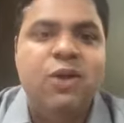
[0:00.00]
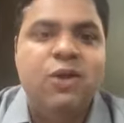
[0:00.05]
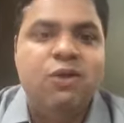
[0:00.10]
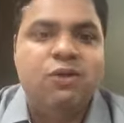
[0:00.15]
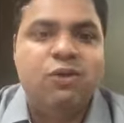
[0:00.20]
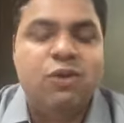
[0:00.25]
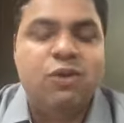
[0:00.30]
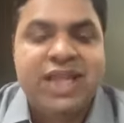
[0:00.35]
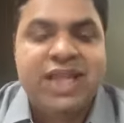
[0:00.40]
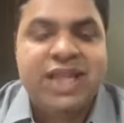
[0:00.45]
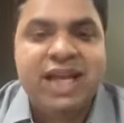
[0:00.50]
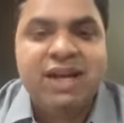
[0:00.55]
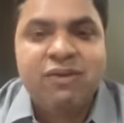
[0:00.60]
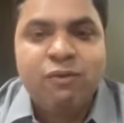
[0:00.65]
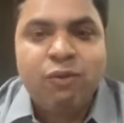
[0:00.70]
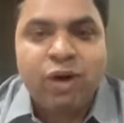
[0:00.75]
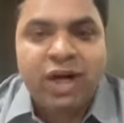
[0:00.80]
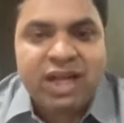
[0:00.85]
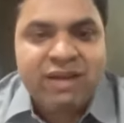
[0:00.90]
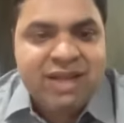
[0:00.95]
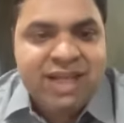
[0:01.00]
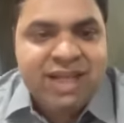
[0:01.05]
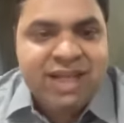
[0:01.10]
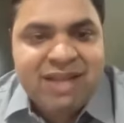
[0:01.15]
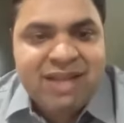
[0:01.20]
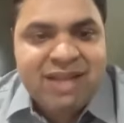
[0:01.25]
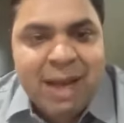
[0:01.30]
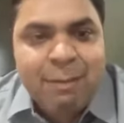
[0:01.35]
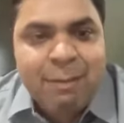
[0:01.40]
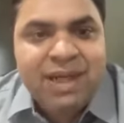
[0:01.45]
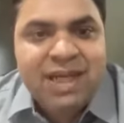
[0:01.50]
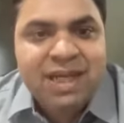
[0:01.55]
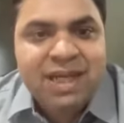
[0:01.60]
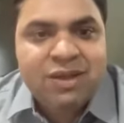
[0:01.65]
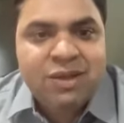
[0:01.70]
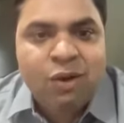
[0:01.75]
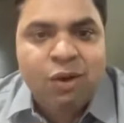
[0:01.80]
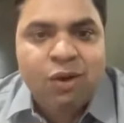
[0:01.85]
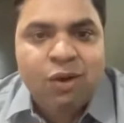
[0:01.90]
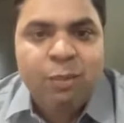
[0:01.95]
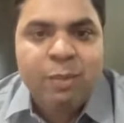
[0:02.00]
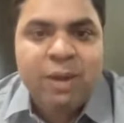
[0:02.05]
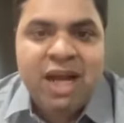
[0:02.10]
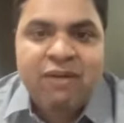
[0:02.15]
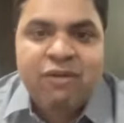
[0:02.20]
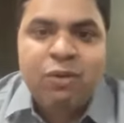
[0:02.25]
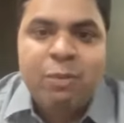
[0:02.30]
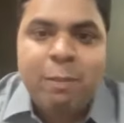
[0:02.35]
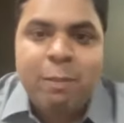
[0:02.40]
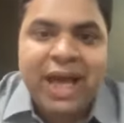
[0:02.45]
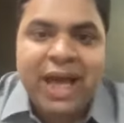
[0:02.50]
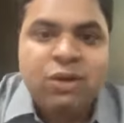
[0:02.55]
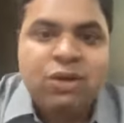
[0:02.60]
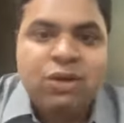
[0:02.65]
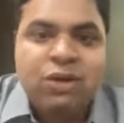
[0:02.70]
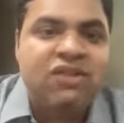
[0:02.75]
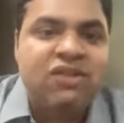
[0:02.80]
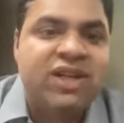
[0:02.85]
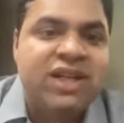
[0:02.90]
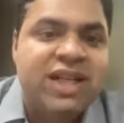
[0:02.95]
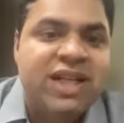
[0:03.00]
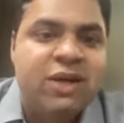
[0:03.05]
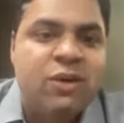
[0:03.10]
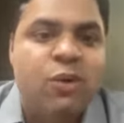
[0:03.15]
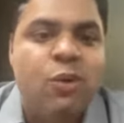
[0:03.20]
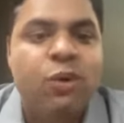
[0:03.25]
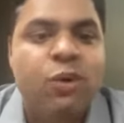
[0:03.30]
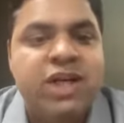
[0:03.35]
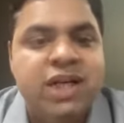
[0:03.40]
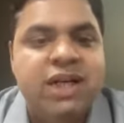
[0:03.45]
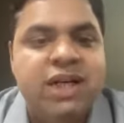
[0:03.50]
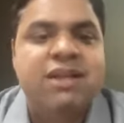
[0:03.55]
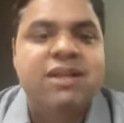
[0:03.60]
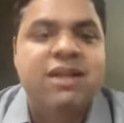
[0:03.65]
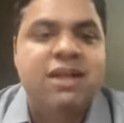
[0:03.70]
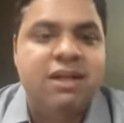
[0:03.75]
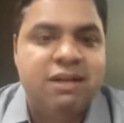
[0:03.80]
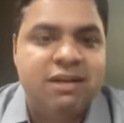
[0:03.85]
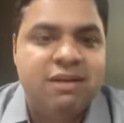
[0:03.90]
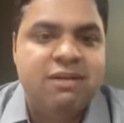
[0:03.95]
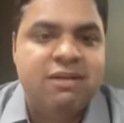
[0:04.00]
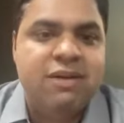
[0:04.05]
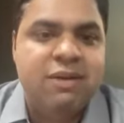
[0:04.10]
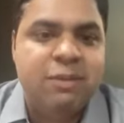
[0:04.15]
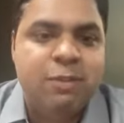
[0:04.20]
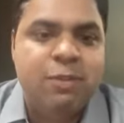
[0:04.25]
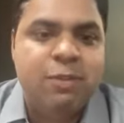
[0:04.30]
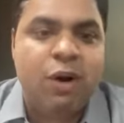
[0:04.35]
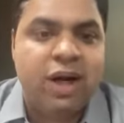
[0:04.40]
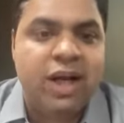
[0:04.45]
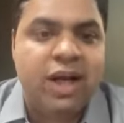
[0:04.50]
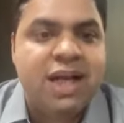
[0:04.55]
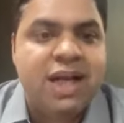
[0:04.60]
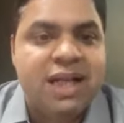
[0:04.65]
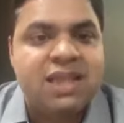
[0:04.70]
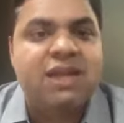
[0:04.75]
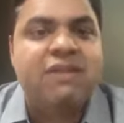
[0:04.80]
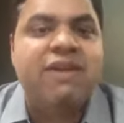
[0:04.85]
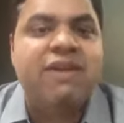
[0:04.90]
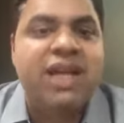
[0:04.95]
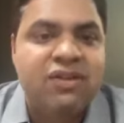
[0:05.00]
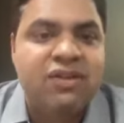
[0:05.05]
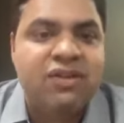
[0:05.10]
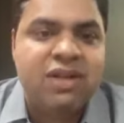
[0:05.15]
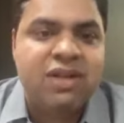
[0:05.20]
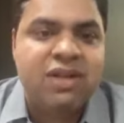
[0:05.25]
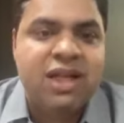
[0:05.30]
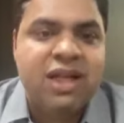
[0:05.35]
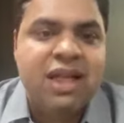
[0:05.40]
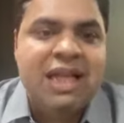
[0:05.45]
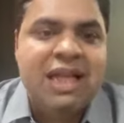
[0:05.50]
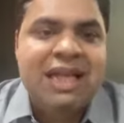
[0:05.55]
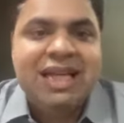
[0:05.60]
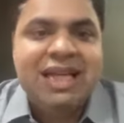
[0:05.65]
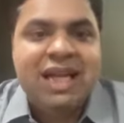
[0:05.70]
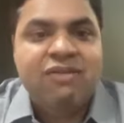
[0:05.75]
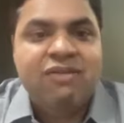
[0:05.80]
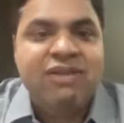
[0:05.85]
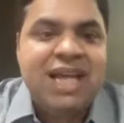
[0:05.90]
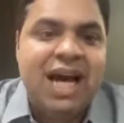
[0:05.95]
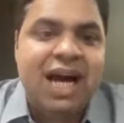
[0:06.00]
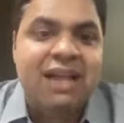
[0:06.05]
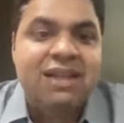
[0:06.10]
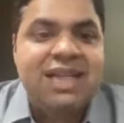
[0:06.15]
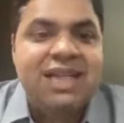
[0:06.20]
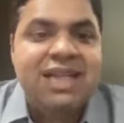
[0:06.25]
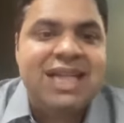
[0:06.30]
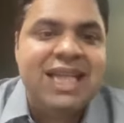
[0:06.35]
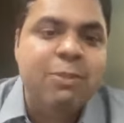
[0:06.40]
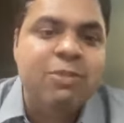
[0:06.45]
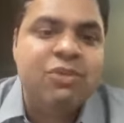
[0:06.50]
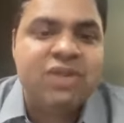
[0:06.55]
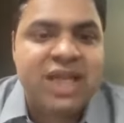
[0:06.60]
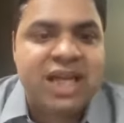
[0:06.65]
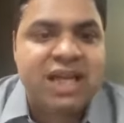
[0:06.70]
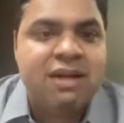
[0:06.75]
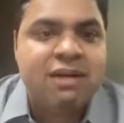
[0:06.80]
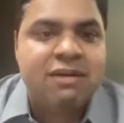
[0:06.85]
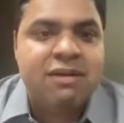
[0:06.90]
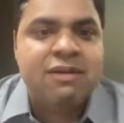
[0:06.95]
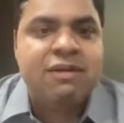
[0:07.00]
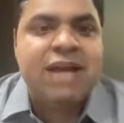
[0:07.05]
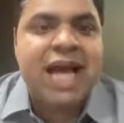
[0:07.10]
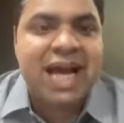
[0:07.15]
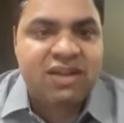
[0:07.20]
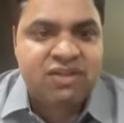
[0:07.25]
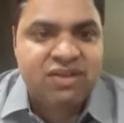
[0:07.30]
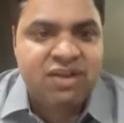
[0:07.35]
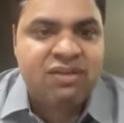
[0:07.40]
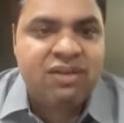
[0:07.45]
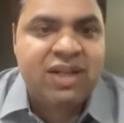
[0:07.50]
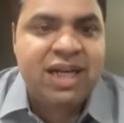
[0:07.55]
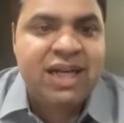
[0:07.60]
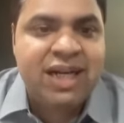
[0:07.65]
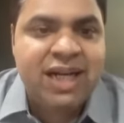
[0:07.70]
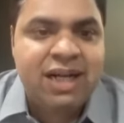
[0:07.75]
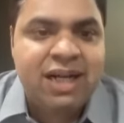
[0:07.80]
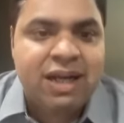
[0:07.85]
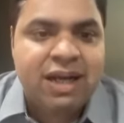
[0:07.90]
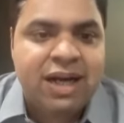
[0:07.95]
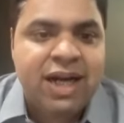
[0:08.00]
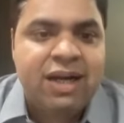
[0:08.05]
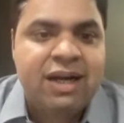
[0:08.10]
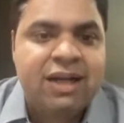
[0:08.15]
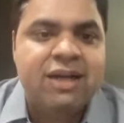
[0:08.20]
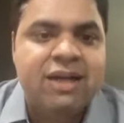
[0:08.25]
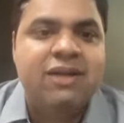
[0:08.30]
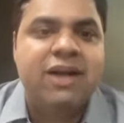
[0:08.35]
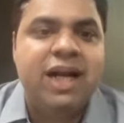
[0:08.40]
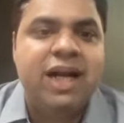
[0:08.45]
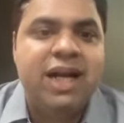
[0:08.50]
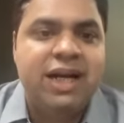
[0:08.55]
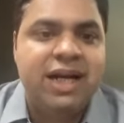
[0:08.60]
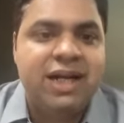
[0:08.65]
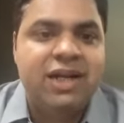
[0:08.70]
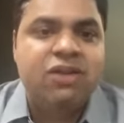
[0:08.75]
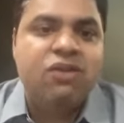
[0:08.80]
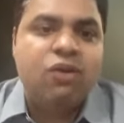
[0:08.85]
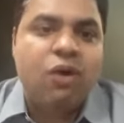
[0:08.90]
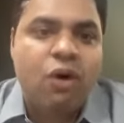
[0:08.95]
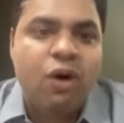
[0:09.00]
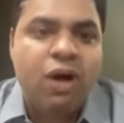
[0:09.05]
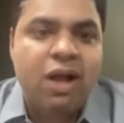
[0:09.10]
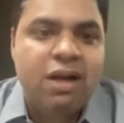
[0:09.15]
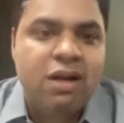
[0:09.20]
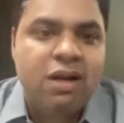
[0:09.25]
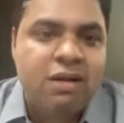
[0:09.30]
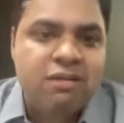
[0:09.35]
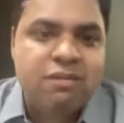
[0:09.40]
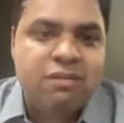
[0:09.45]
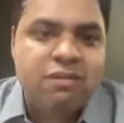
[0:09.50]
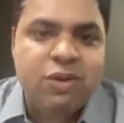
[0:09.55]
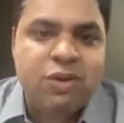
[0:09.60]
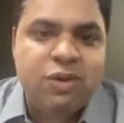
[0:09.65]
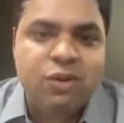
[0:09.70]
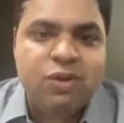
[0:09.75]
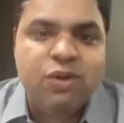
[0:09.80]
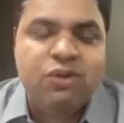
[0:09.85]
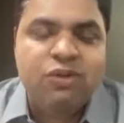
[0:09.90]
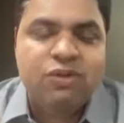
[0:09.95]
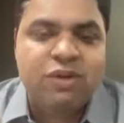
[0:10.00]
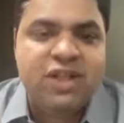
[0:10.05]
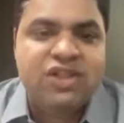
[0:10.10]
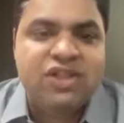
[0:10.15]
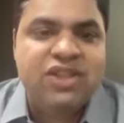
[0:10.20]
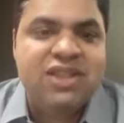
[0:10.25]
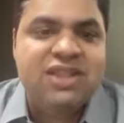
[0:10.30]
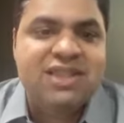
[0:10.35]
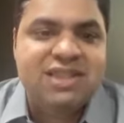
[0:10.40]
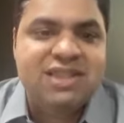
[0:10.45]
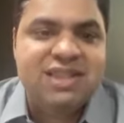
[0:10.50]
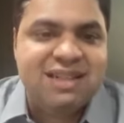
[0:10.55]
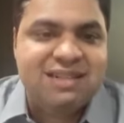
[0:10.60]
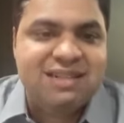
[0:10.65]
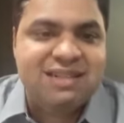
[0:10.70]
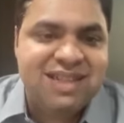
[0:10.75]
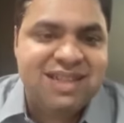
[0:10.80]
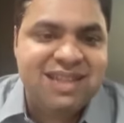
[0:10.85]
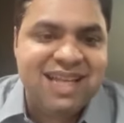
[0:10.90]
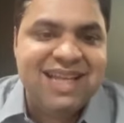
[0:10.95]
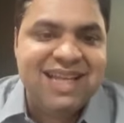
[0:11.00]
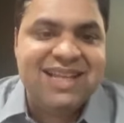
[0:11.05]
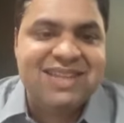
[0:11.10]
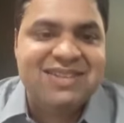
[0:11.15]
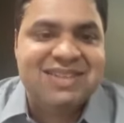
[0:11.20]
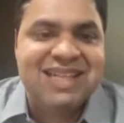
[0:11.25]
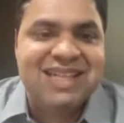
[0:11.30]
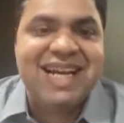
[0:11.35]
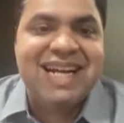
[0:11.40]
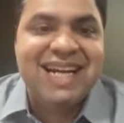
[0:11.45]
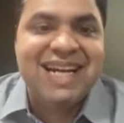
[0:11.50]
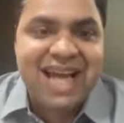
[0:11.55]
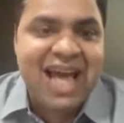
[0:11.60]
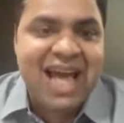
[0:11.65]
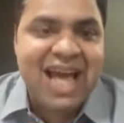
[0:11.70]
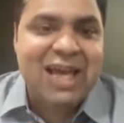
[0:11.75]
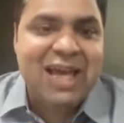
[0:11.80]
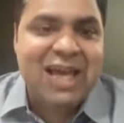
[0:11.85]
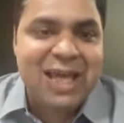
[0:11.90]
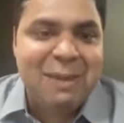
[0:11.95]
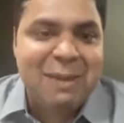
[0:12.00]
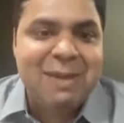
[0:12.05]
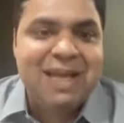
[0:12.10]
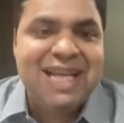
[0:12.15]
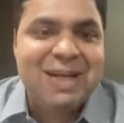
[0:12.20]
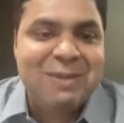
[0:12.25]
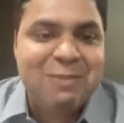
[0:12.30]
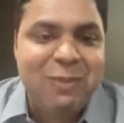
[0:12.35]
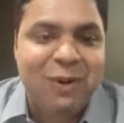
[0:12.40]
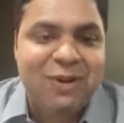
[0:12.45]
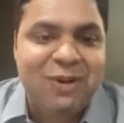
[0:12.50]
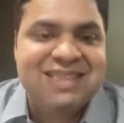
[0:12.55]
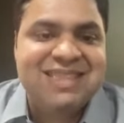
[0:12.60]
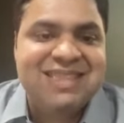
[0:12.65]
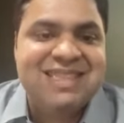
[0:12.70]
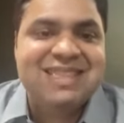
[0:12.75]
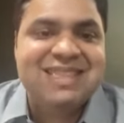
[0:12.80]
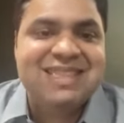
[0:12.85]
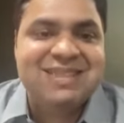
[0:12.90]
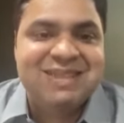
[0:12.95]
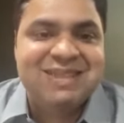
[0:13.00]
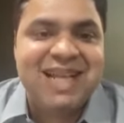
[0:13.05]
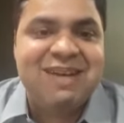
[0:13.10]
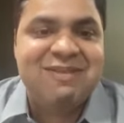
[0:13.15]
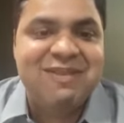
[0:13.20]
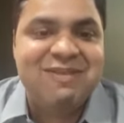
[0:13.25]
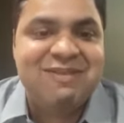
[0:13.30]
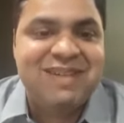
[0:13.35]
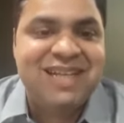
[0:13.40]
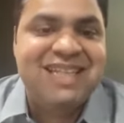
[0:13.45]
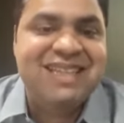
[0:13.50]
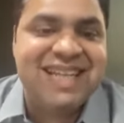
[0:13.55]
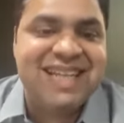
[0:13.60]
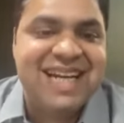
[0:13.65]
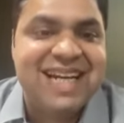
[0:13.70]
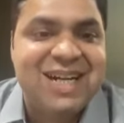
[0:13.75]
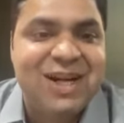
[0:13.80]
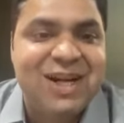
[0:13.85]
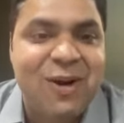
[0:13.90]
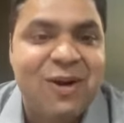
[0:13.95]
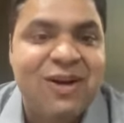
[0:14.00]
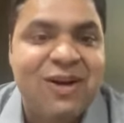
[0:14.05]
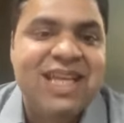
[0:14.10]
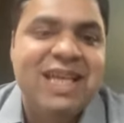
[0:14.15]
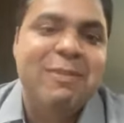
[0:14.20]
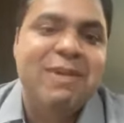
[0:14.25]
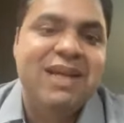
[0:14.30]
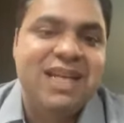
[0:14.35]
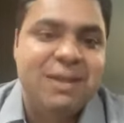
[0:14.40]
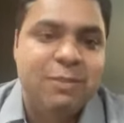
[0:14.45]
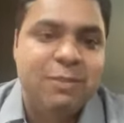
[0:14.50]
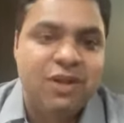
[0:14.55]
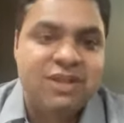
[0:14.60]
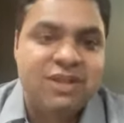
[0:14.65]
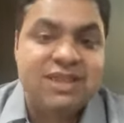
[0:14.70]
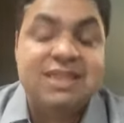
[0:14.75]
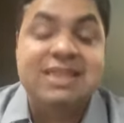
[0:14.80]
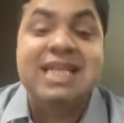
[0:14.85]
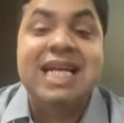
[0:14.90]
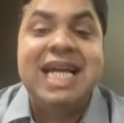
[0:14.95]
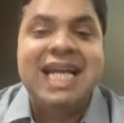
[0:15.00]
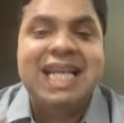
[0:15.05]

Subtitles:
So then whatever is happening in the document, I have to manually sit and code it in the product. Otherwise, none of the other teams can access the data, right? It is all, those versions that are sitting inside email inboxes, like 50 thread long email inboxes.